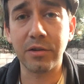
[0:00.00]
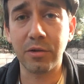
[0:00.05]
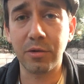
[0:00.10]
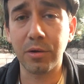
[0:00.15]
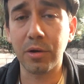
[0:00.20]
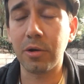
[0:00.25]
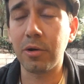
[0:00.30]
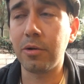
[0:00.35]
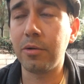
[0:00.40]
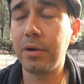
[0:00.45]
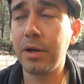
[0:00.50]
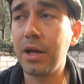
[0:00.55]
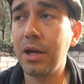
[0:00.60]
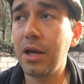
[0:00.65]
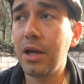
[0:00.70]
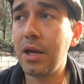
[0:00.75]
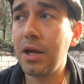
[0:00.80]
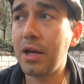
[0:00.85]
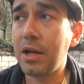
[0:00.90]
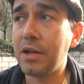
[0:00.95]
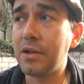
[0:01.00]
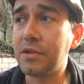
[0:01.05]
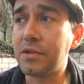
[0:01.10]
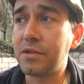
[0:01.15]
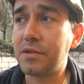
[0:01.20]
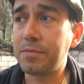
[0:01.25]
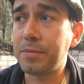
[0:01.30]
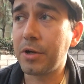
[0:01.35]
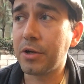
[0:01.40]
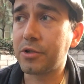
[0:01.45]
to grow in
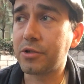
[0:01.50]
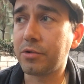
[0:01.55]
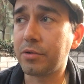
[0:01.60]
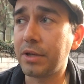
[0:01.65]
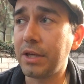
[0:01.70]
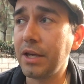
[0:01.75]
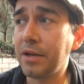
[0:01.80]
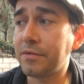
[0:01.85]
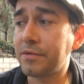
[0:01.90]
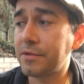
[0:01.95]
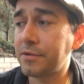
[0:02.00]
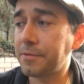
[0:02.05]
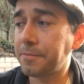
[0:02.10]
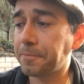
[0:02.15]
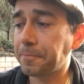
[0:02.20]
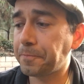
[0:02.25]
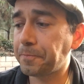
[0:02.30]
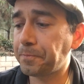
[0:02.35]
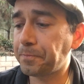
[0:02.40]
spiritual gifts.